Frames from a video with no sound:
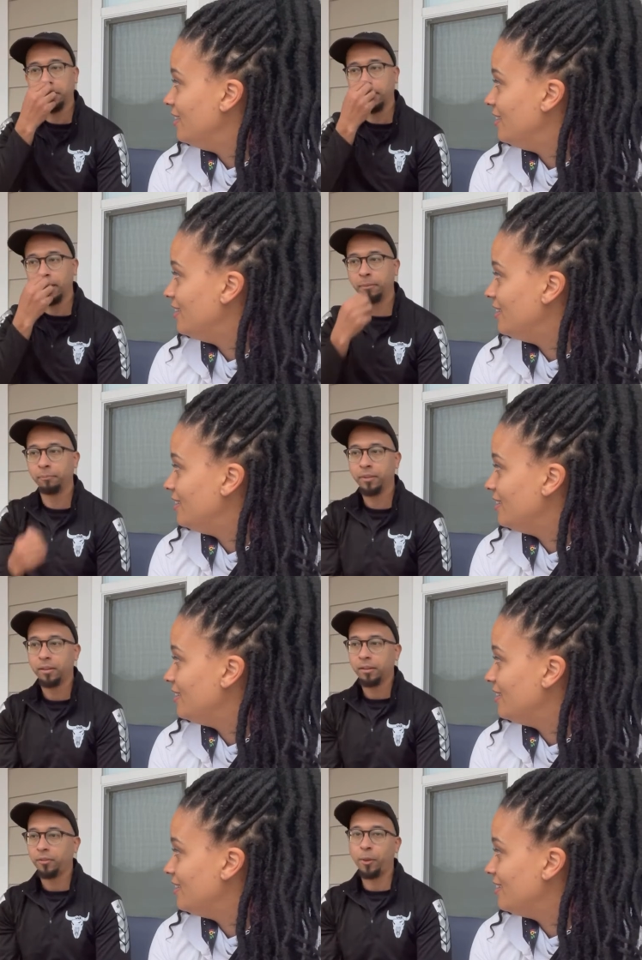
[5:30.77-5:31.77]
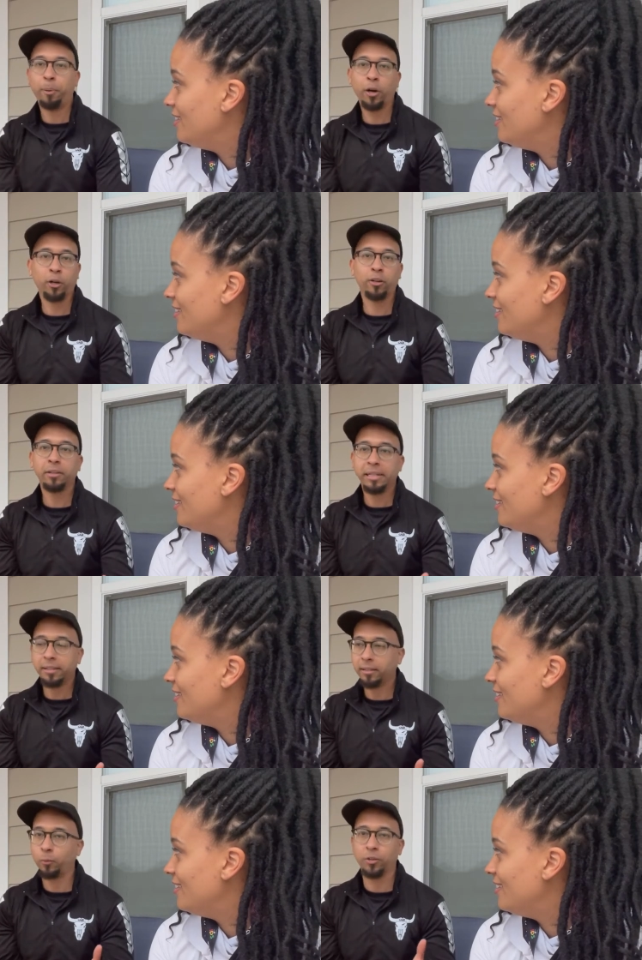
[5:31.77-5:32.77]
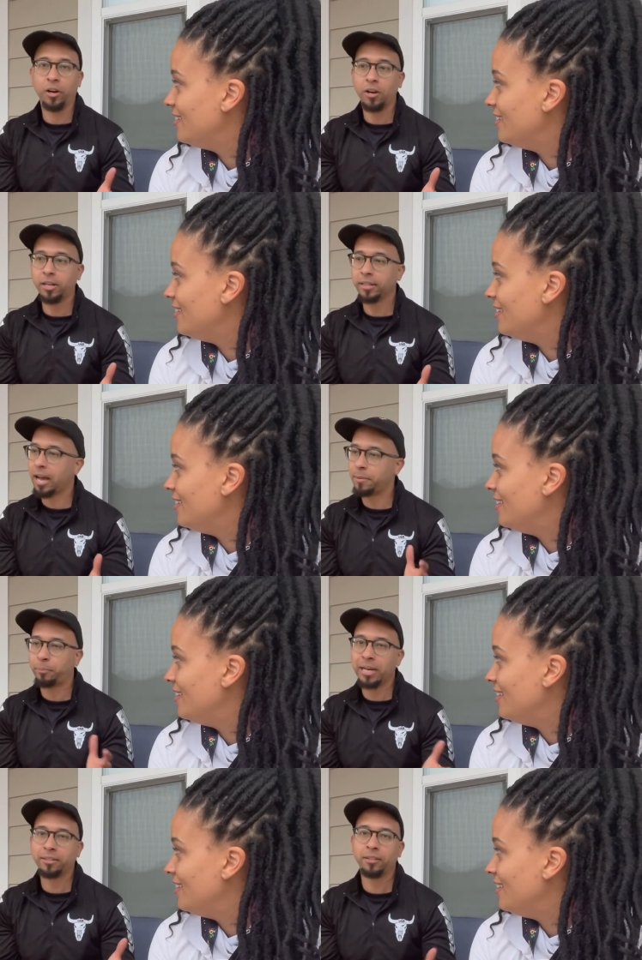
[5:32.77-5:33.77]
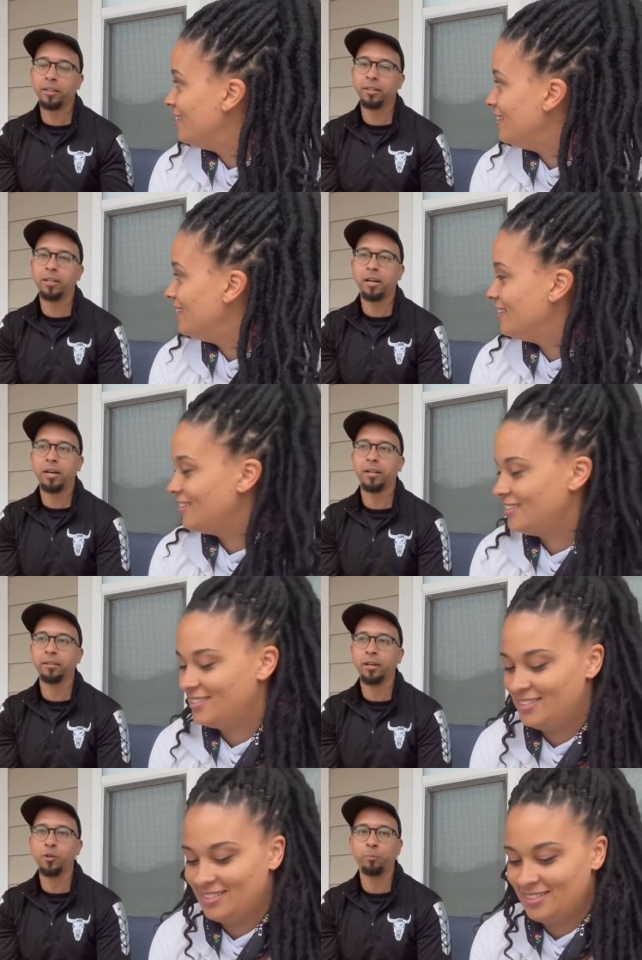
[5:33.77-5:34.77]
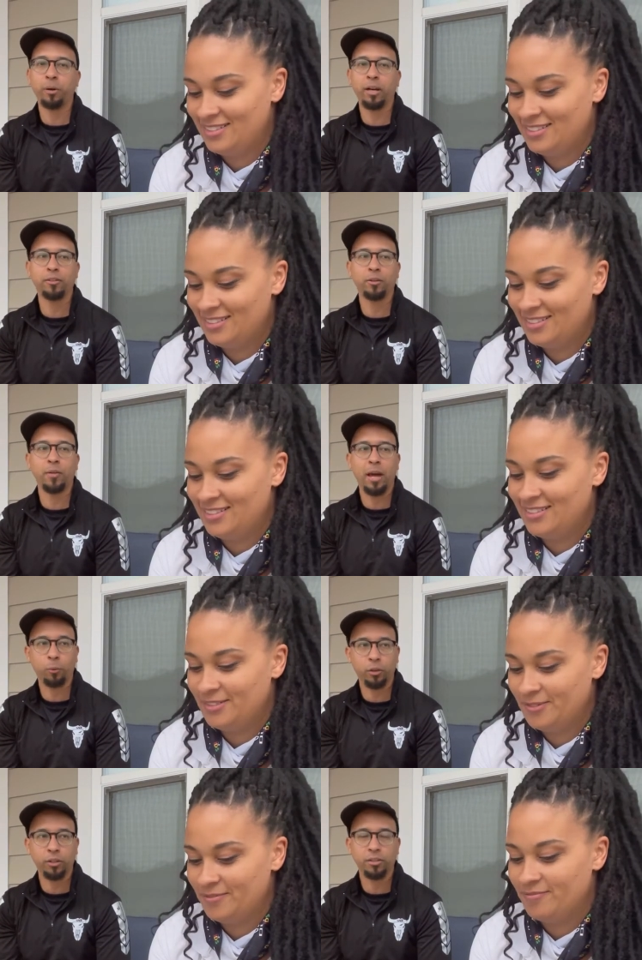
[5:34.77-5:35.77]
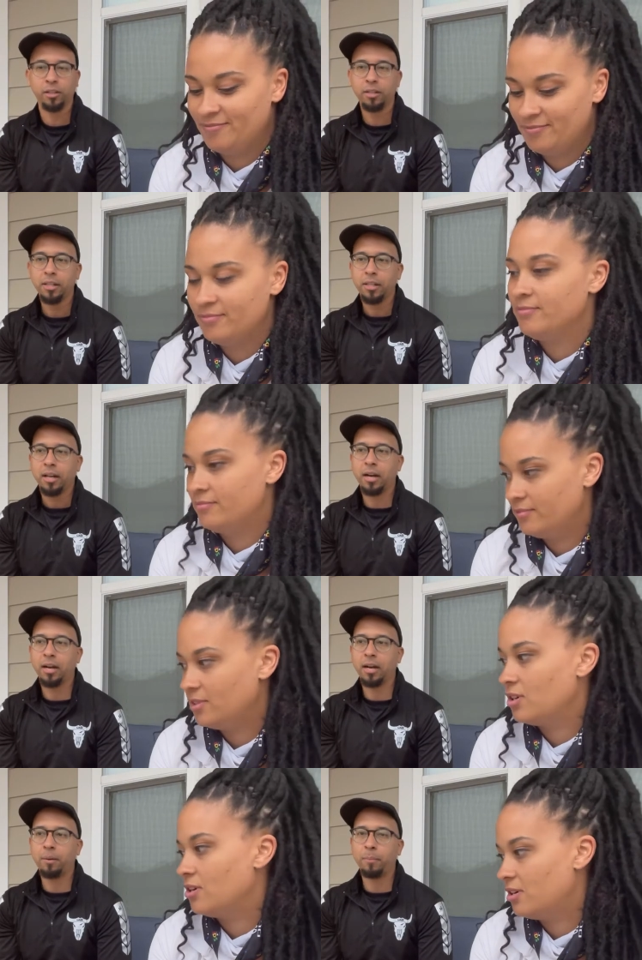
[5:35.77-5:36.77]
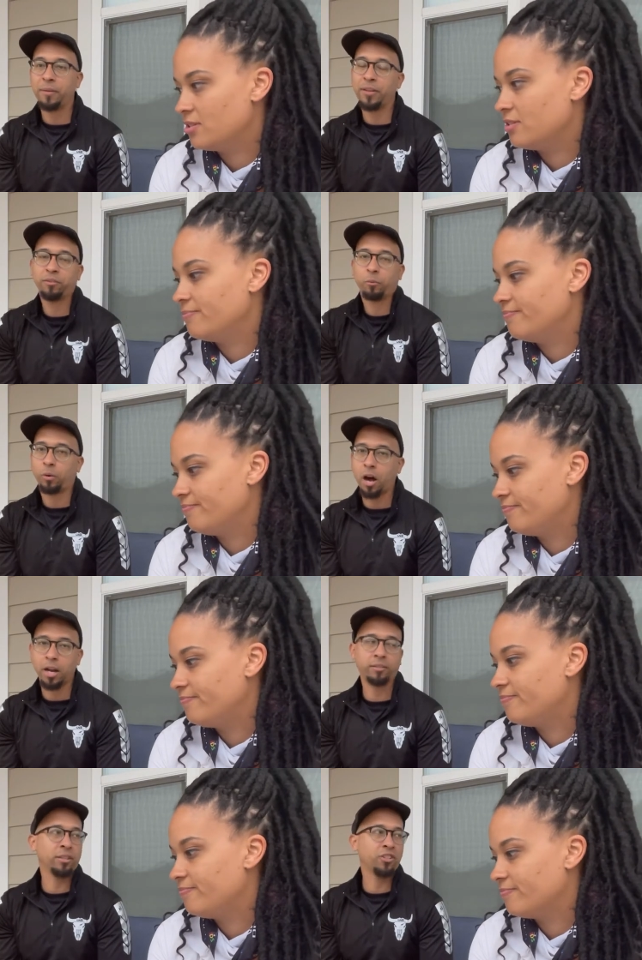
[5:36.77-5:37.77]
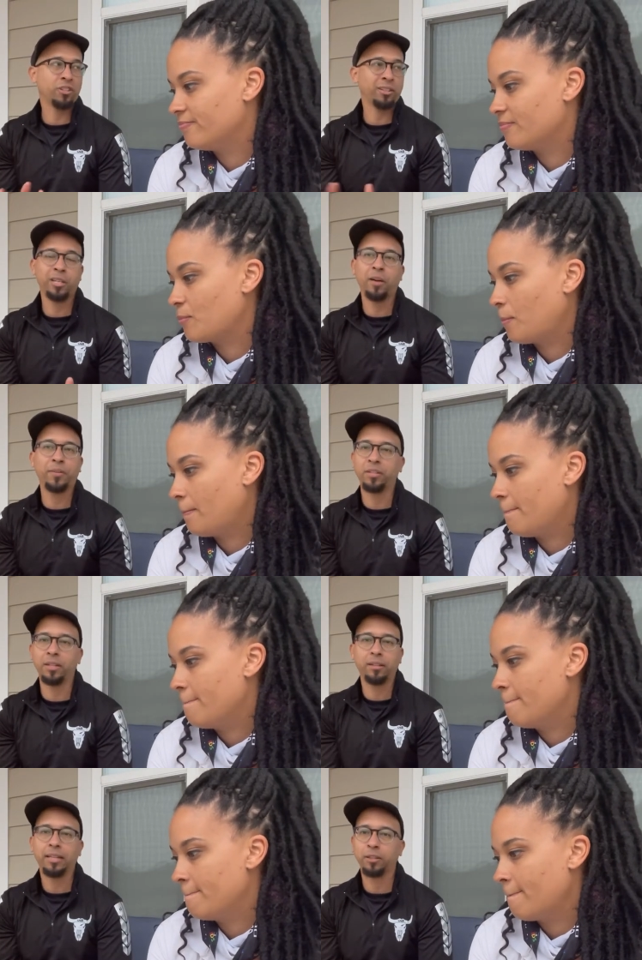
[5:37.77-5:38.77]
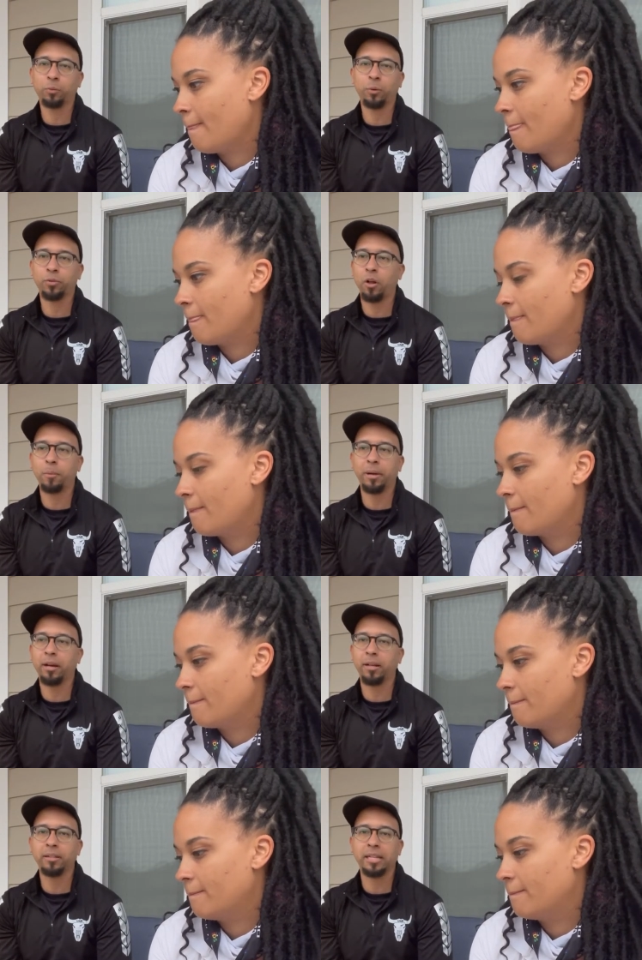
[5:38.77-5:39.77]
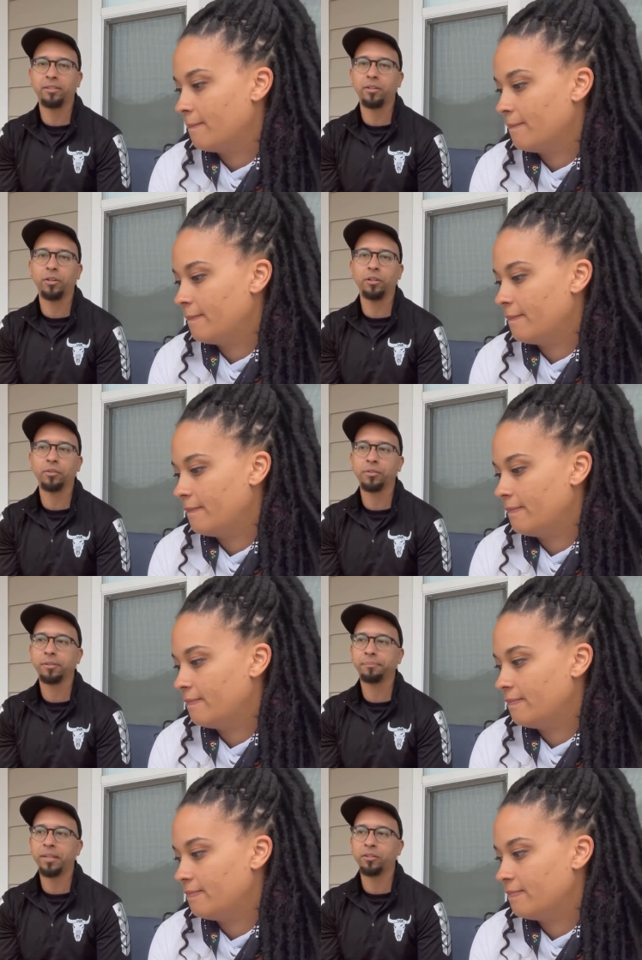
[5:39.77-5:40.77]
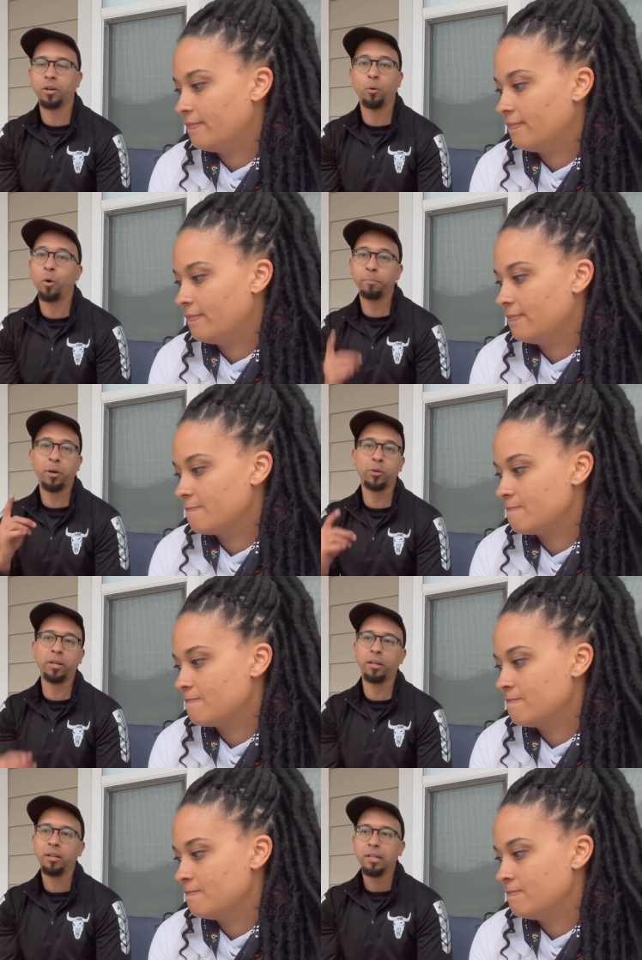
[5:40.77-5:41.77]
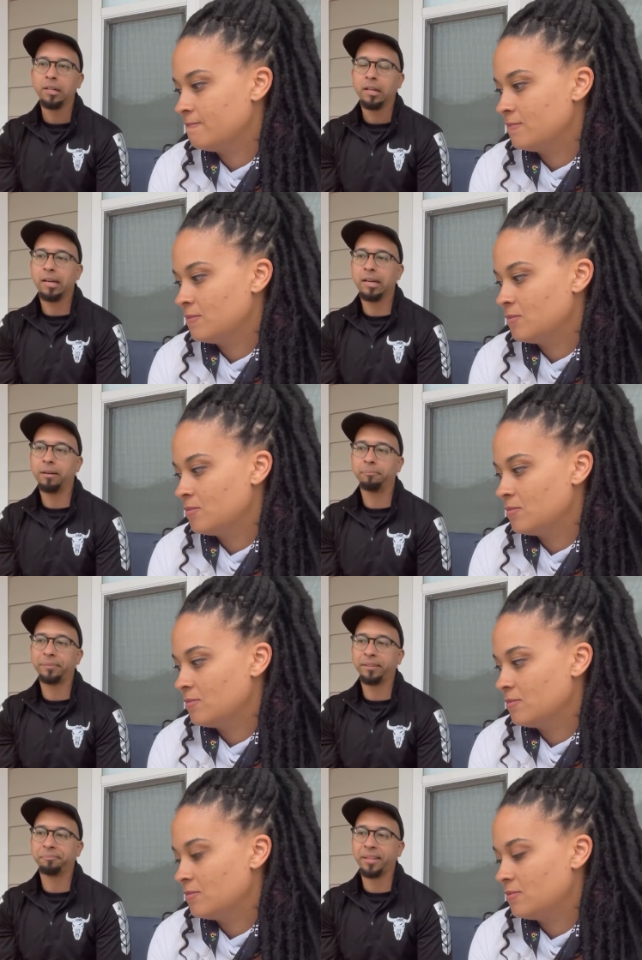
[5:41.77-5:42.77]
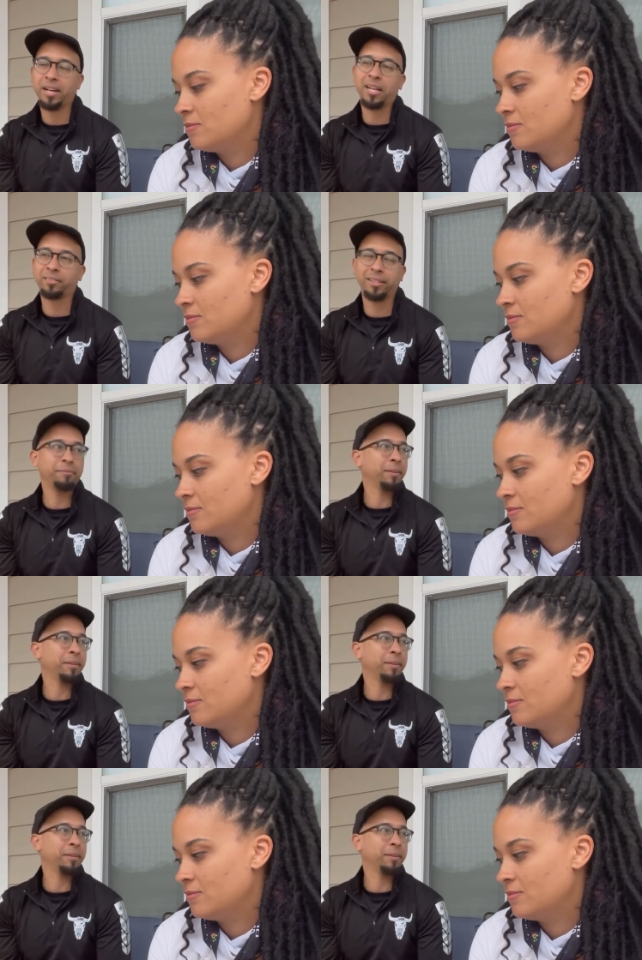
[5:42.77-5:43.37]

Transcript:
Speaker 1: Um, the putter was on. I've been practicing on a, on a new putt, so that worked. Um, and then honestly, just clean off the tee. That's what it was all about at, at Cedar Hills. And so one bogey, um, and honestly,